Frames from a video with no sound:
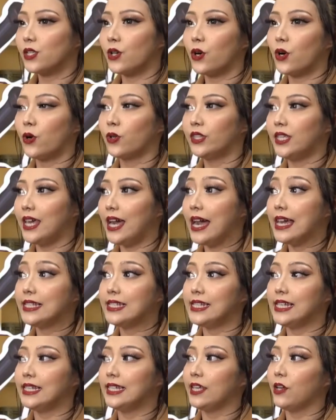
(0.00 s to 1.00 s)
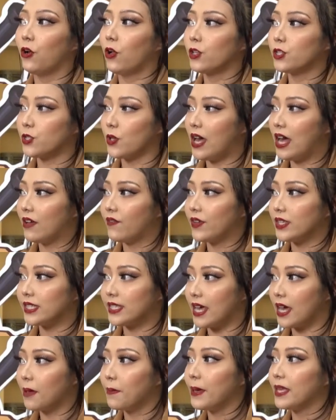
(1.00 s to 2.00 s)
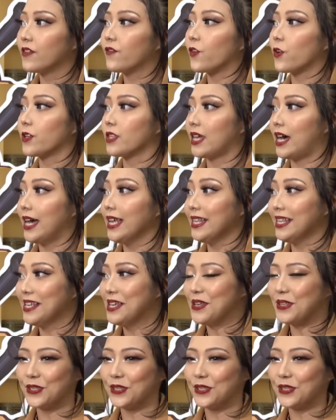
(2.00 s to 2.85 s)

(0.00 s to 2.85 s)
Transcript: So DICT also have a segment for that.